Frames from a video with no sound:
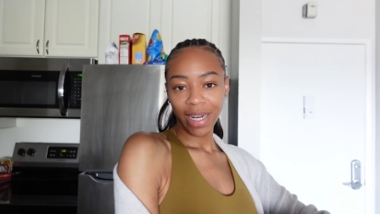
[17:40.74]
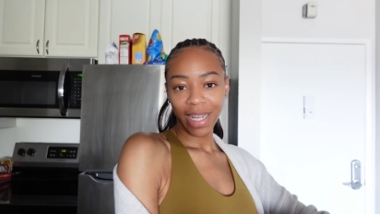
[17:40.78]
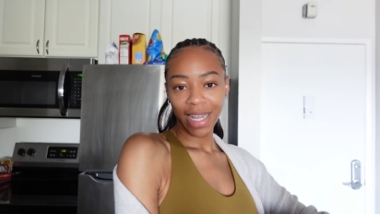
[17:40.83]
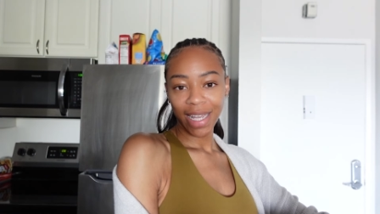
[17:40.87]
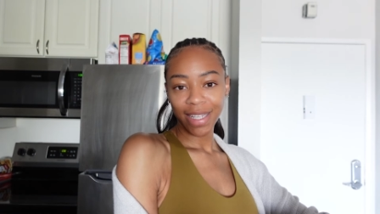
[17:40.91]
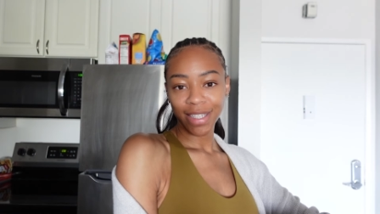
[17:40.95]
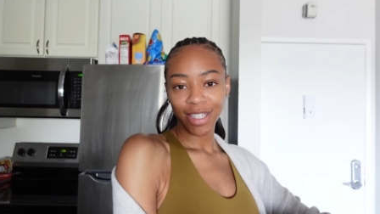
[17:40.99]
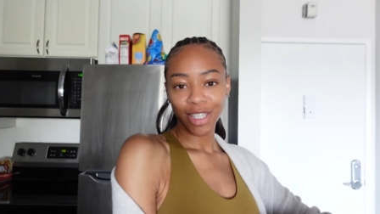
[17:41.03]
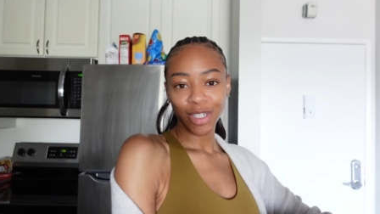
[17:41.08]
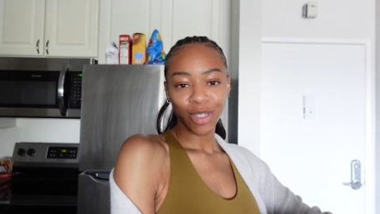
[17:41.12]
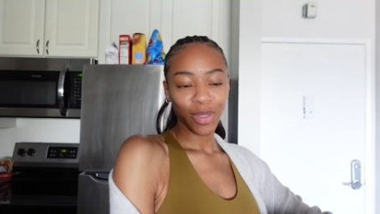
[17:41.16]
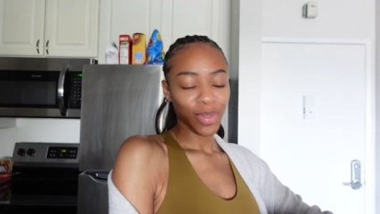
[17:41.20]

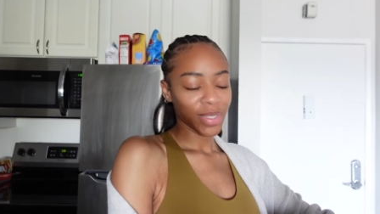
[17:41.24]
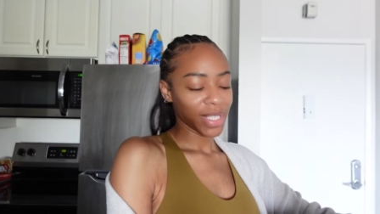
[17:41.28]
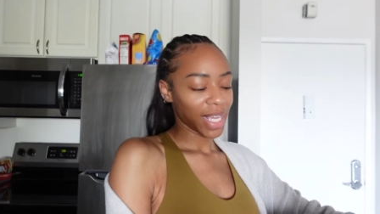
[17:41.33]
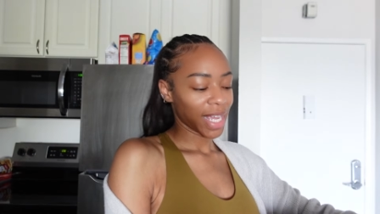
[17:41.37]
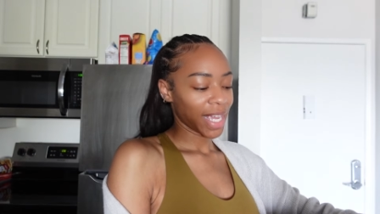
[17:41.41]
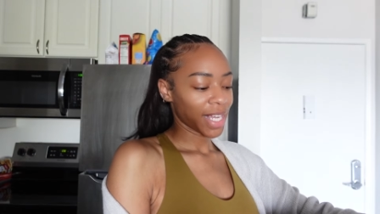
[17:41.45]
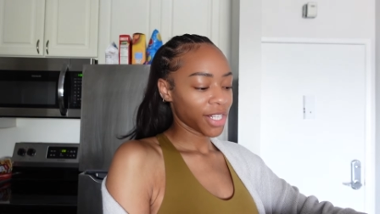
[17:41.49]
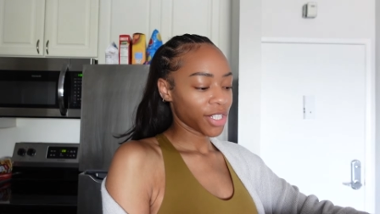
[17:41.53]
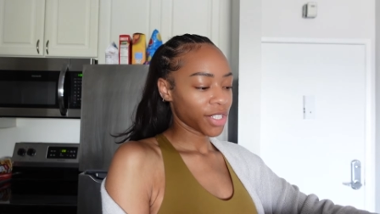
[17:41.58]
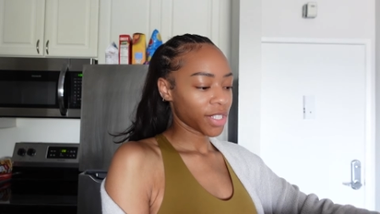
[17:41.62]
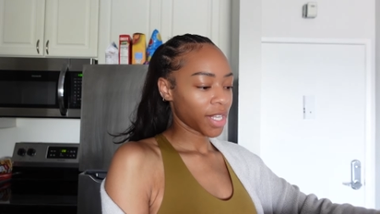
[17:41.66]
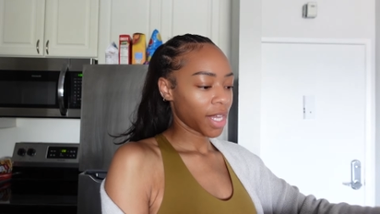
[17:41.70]
it's a new day
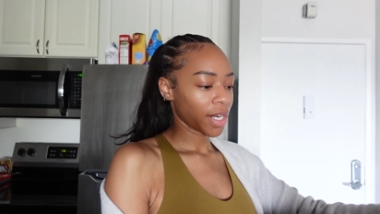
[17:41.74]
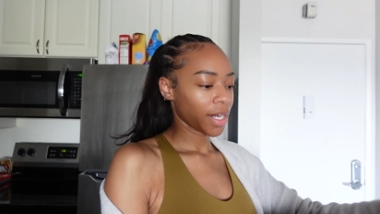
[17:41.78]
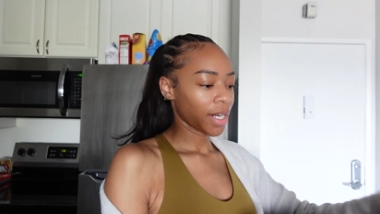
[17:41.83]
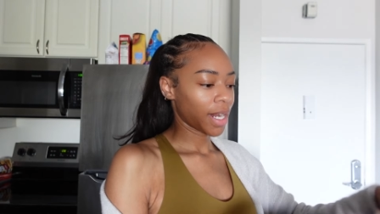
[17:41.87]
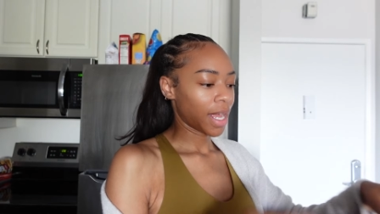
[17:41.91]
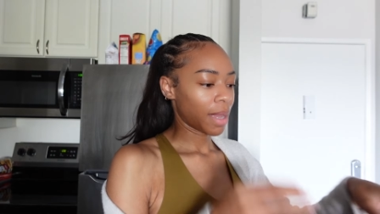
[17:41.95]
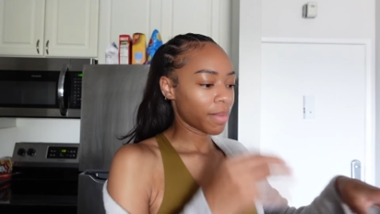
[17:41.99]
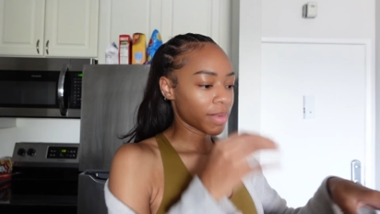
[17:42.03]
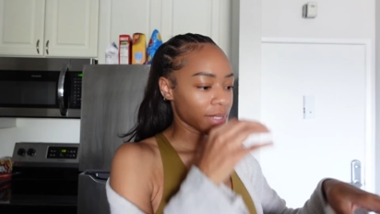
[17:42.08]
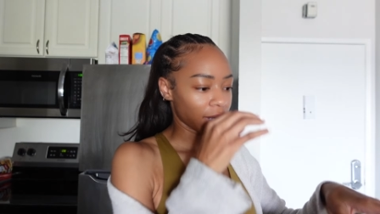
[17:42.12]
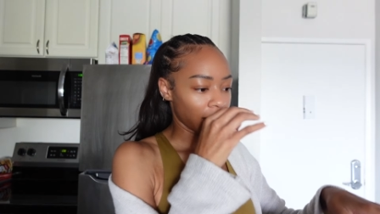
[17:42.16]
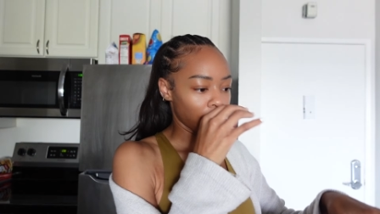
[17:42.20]
i just got an
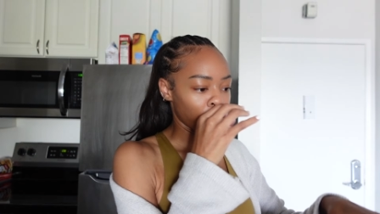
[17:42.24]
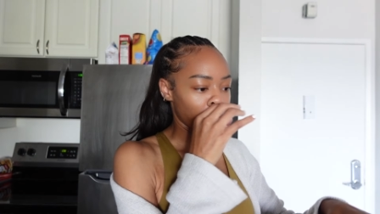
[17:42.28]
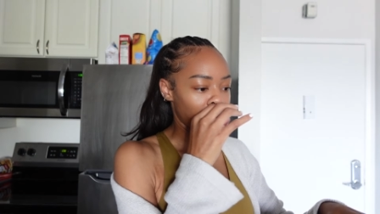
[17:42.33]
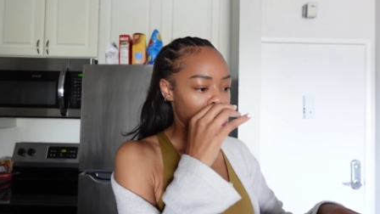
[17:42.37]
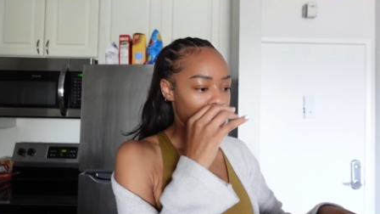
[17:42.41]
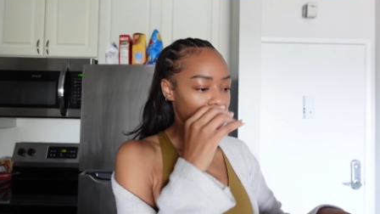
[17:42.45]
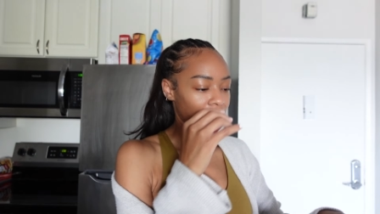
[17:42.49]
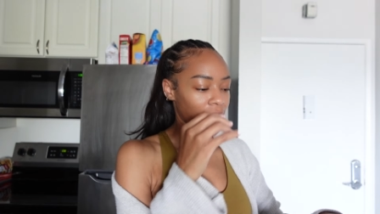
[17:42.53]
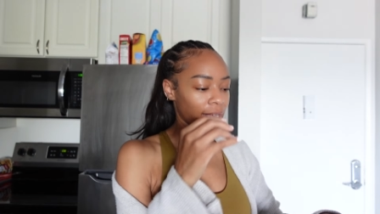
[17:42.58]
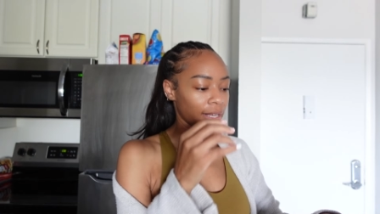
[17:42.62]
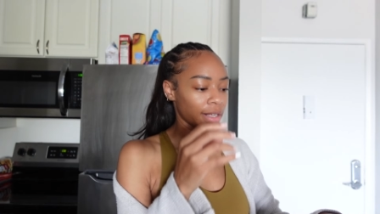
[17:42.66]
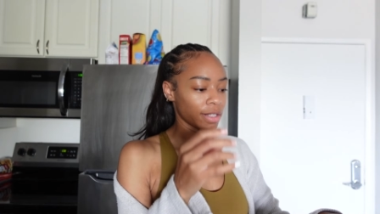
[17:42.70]
amazon
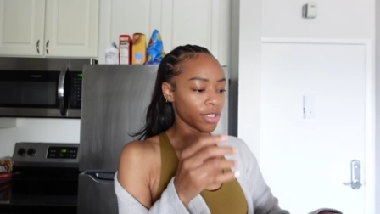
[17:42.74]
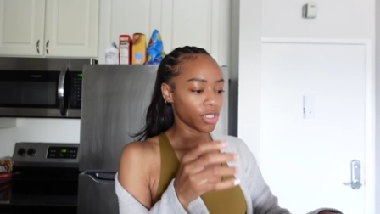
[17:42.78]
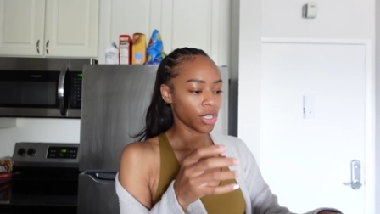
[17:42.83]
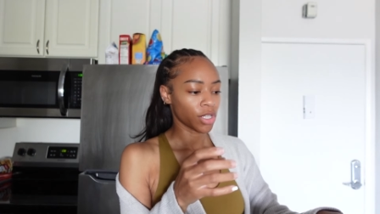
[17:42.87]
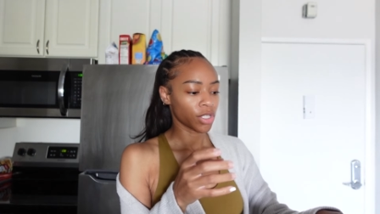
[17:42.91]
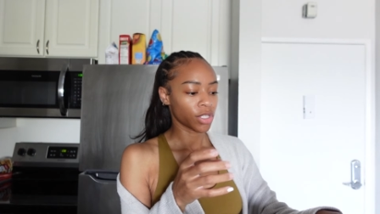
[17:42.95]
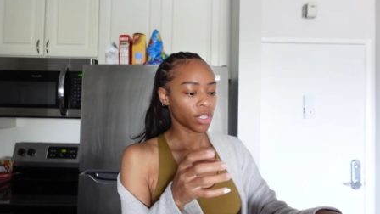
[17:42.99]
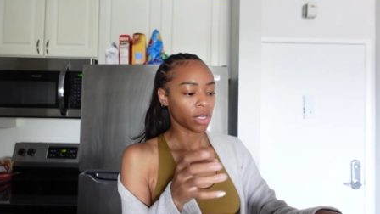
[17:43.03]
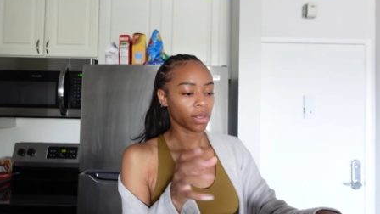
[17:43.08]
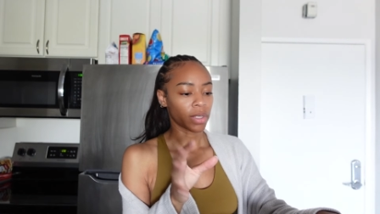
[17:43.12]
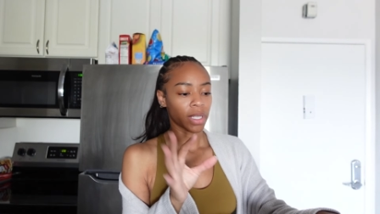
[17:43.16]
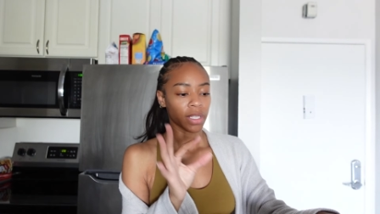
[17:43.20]
package
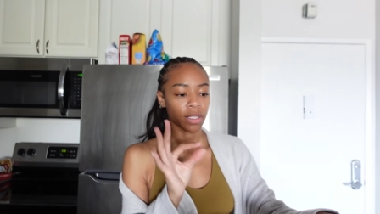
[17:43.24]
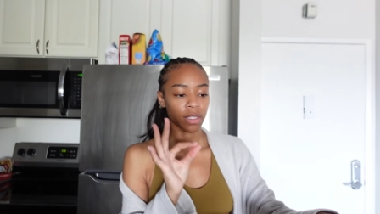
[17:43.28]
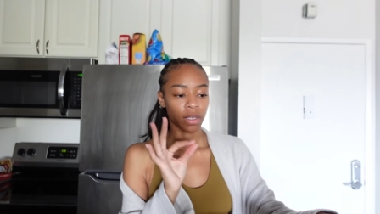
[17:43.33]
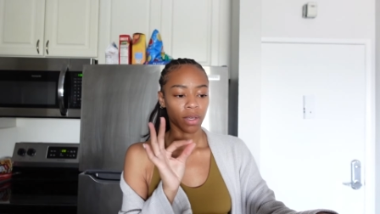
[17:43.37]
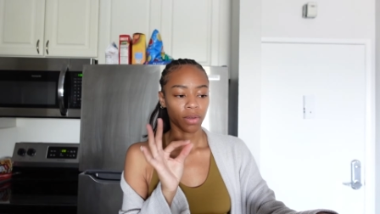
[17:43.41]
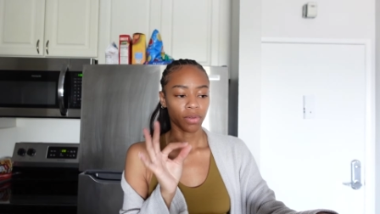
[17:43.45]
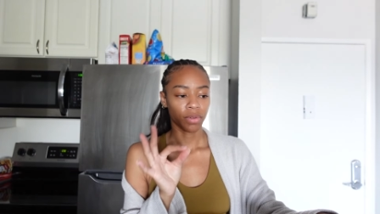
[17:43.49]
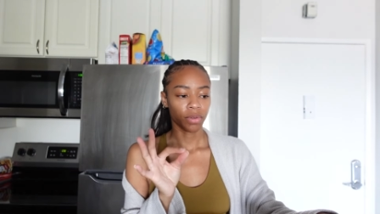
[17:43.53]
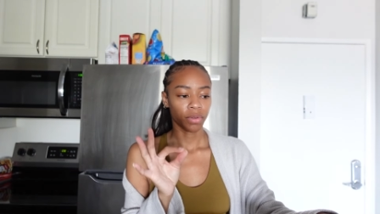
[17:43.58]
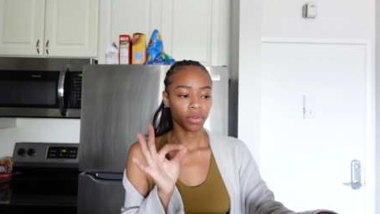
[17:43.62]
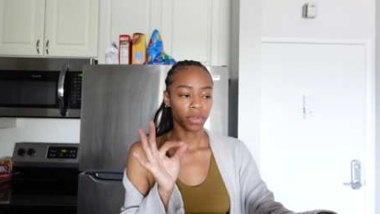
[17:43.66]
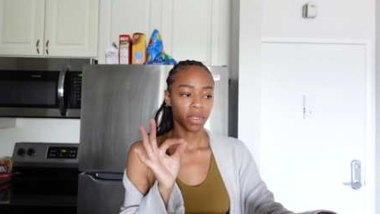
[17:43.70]
so let's go
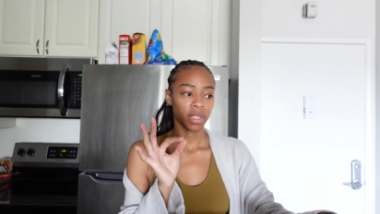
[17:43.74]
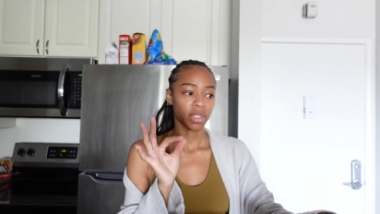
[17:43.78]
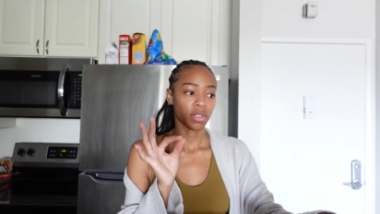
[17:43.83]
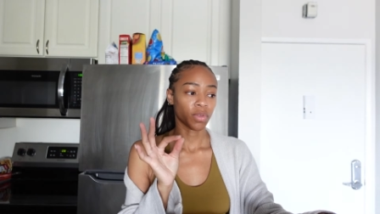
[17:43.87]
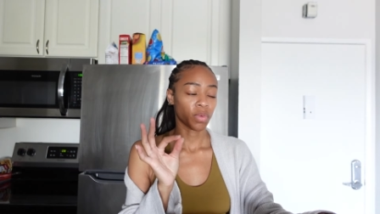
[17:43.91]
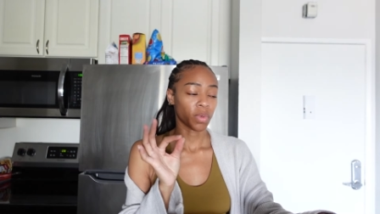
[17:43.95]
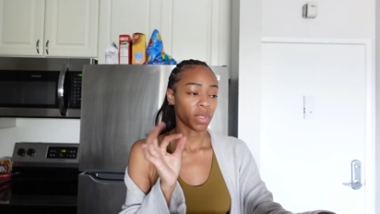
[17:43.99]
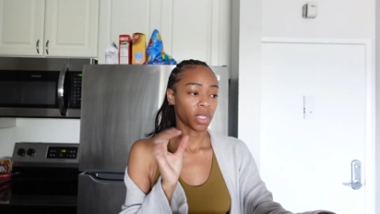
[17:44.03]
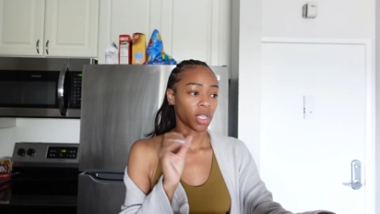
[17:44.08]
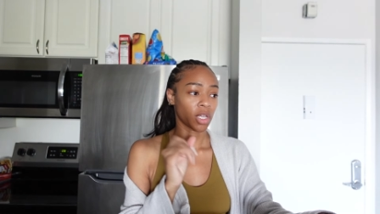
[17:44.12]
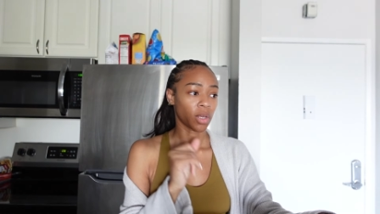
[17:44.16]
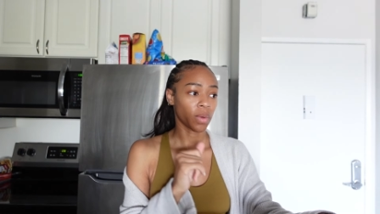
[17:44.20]
through this
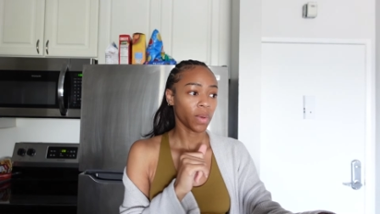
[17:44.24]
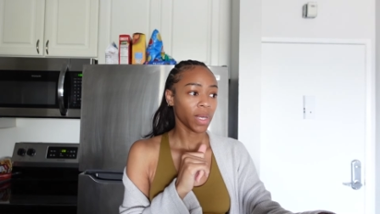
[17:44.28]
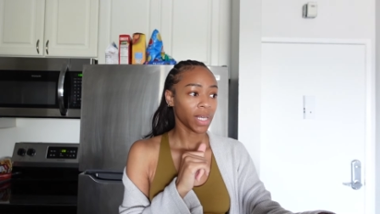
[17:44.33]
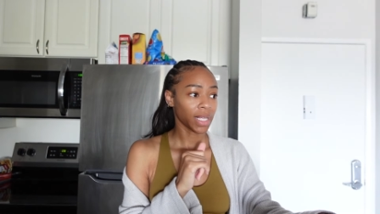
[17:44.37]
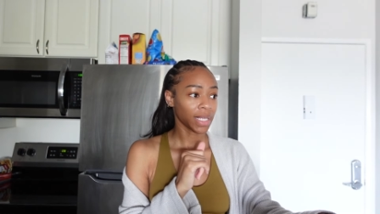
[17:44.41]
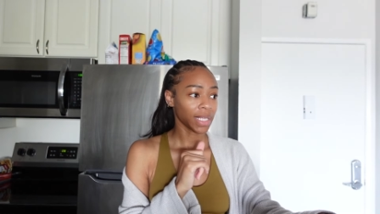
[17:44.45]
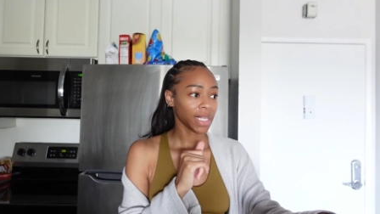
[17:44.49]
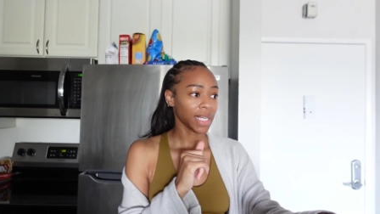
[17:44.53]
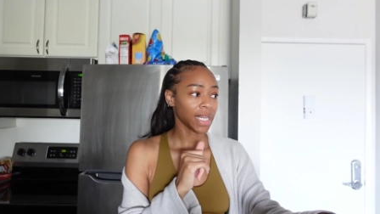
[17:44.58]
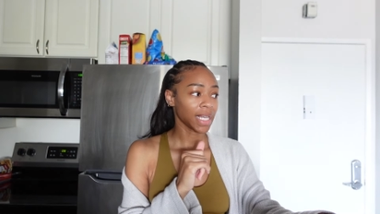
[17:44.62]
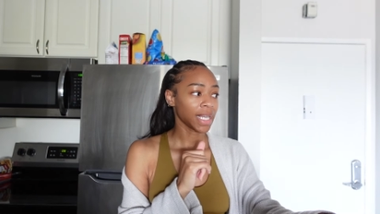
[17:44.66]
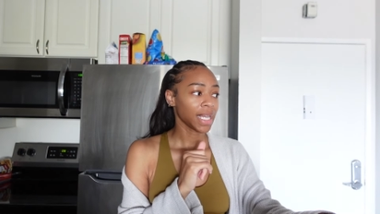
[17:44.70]
really
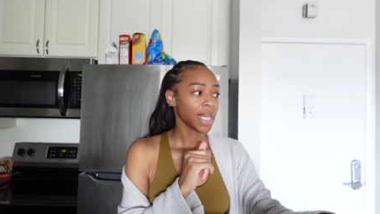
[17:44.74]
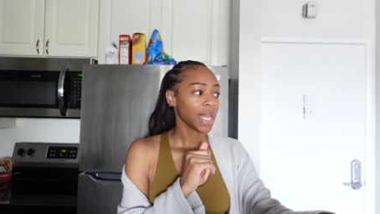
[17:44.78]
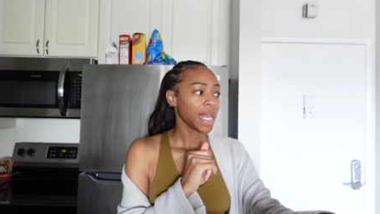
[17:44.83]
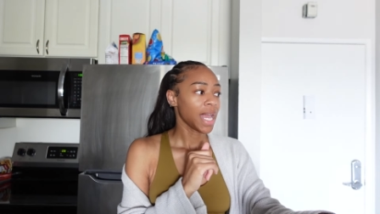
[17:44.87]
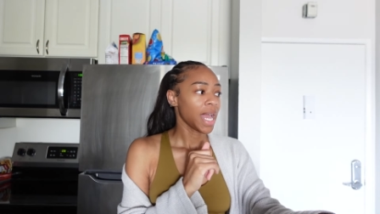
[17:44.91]
quickly